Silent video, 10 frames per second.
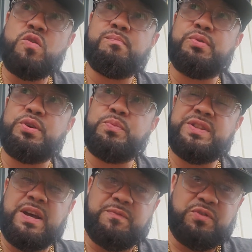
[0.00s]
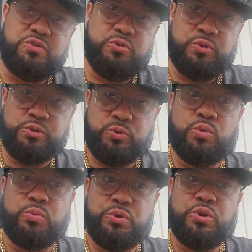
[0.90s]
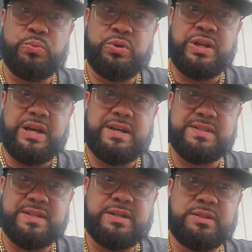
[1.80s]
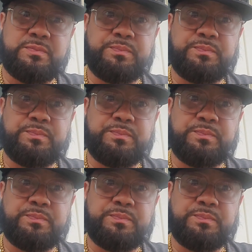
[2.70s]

But we definitely gonna do a one-on-one, like I said.